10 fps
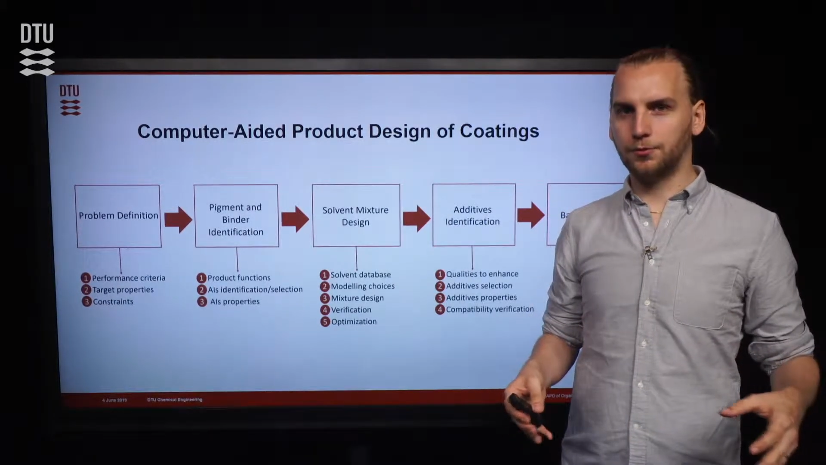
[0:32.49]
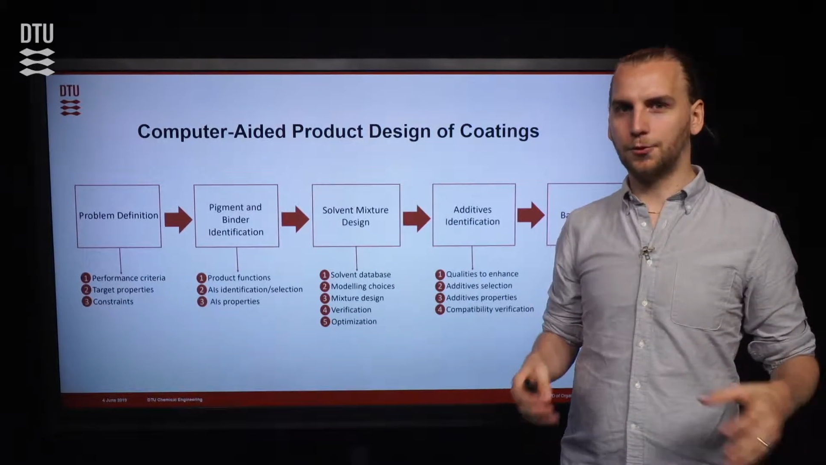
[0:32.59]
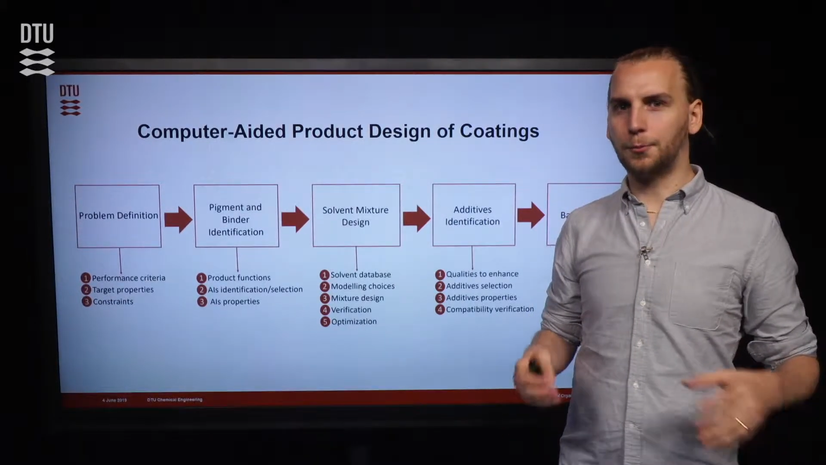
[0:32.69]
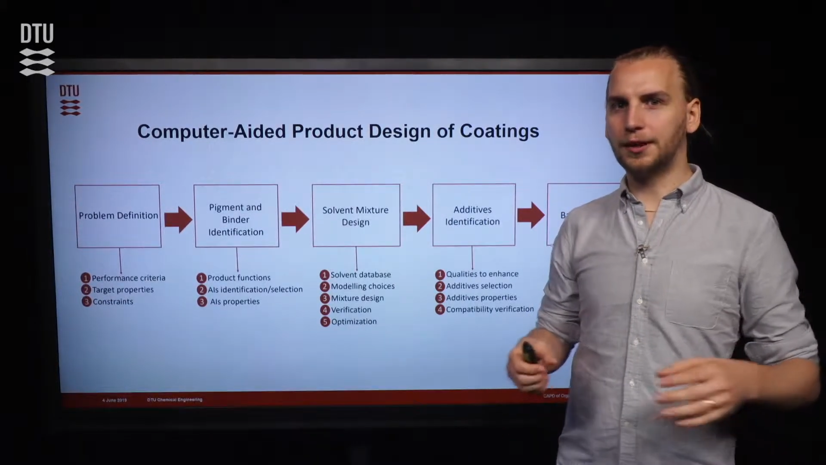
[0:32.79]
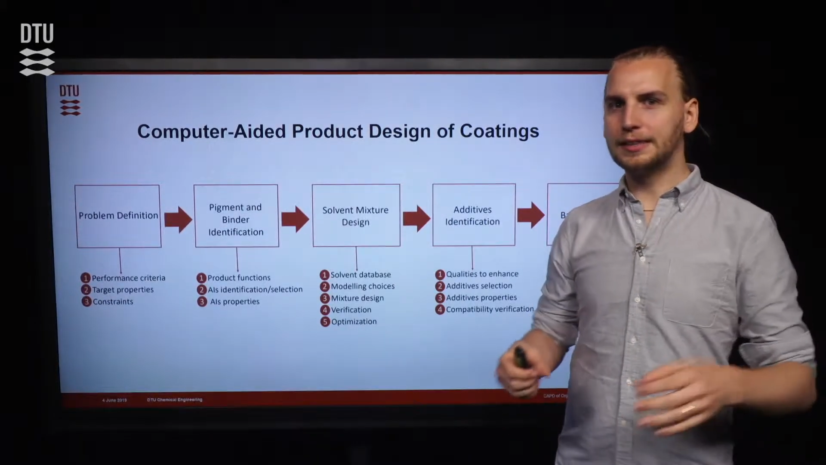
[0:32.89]

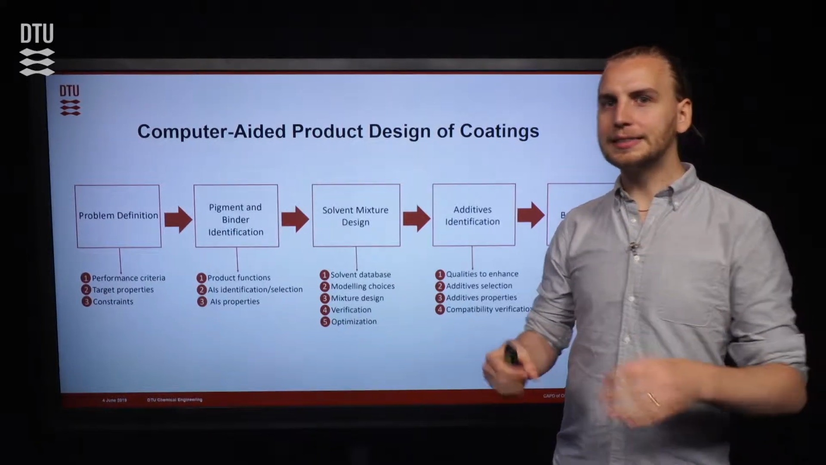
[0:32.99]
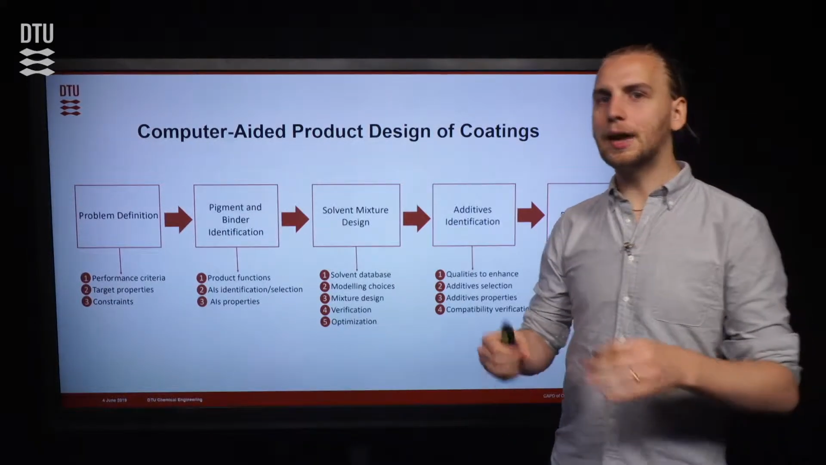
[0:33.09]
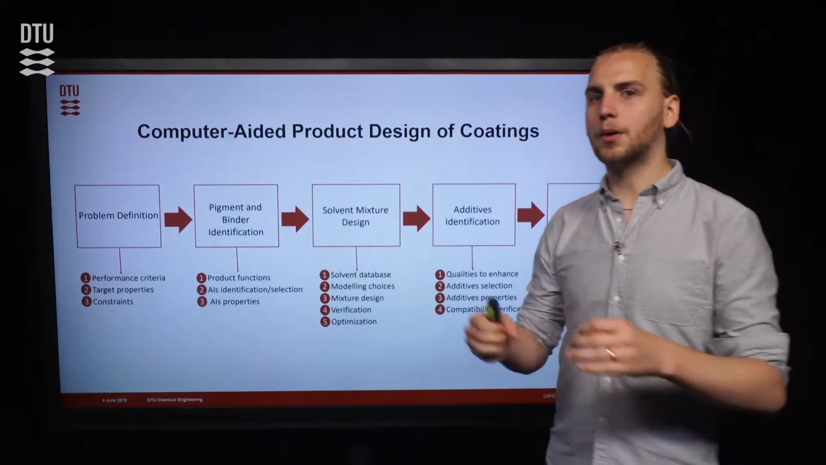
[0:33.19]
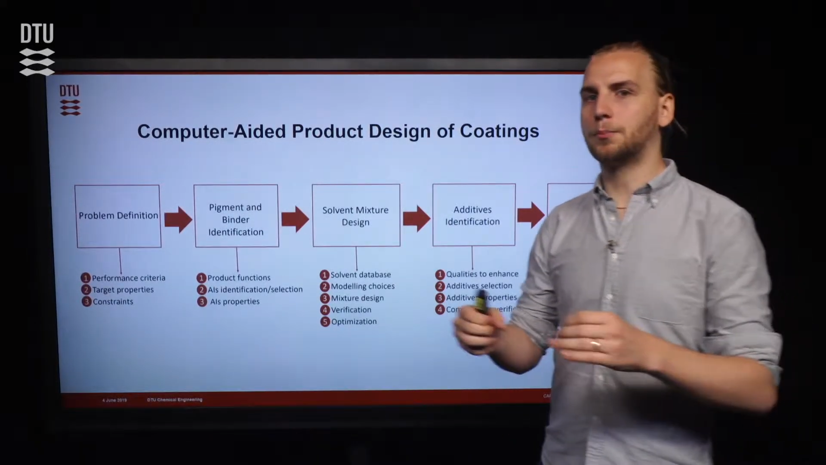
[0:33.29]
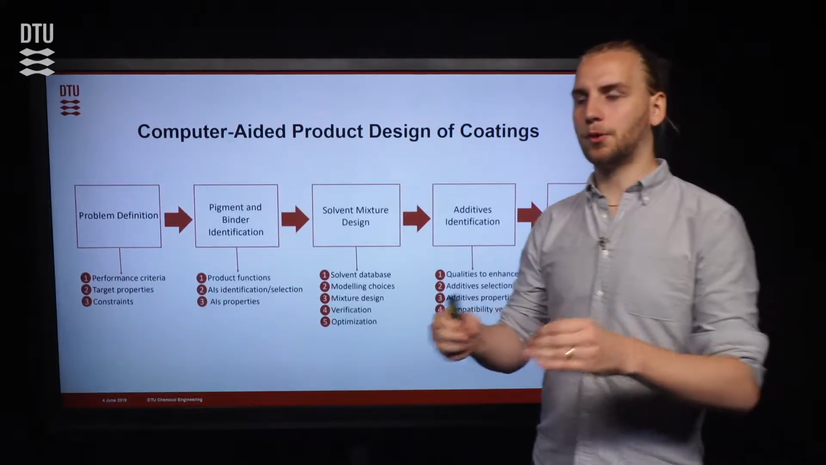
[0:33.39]
for breaking
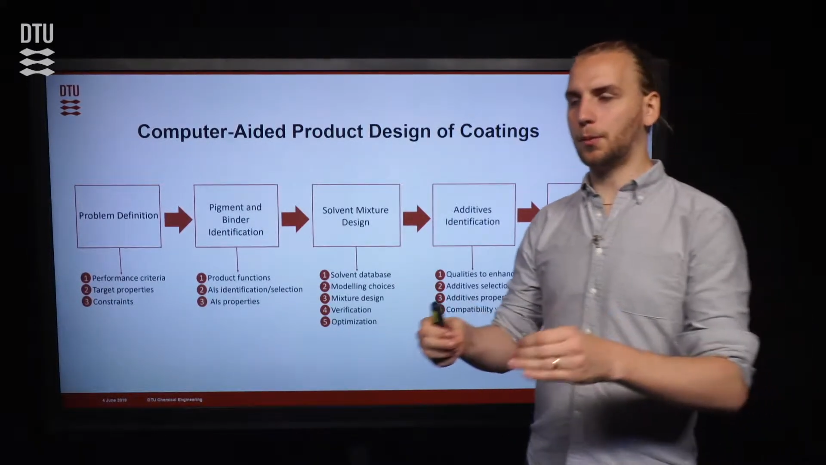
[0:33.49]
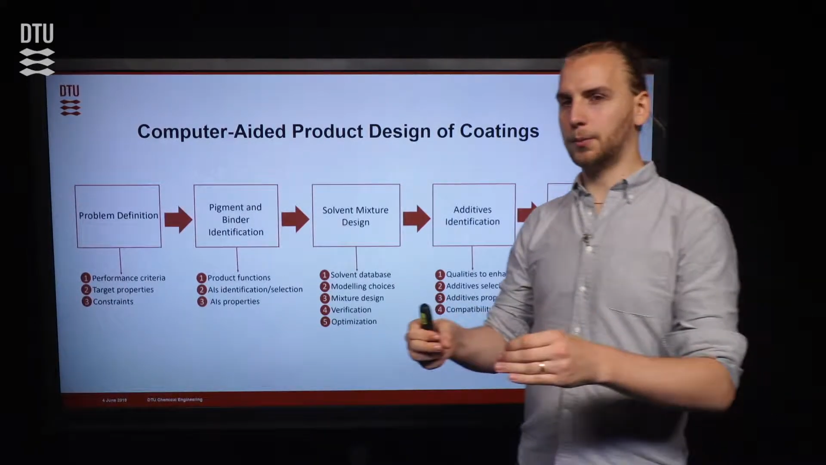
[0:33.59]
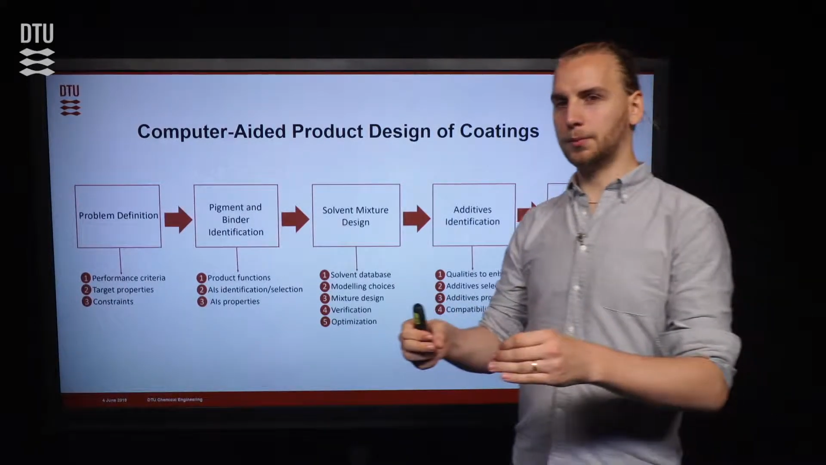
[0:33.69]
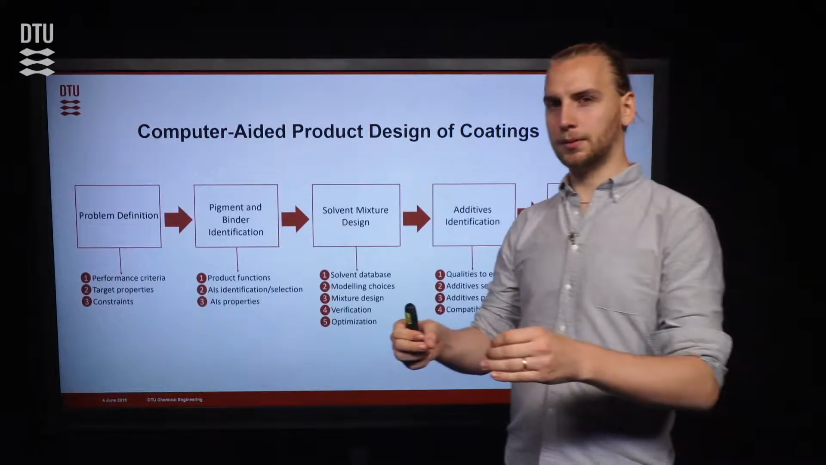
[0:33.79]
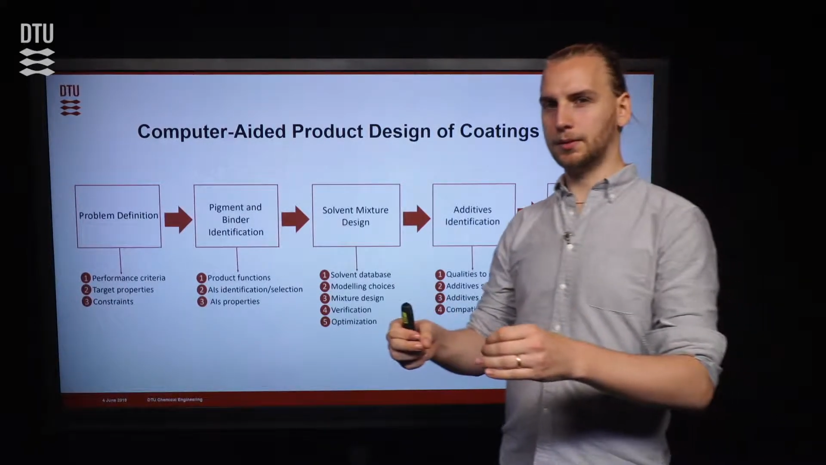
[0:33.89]
down a
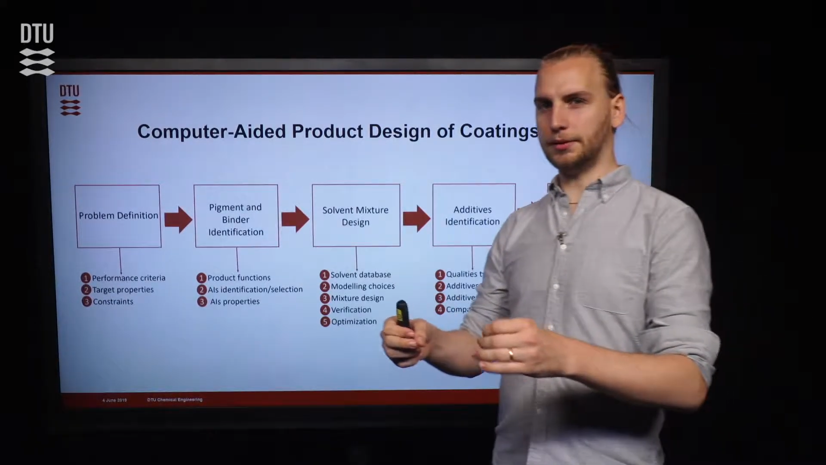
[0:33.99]
problem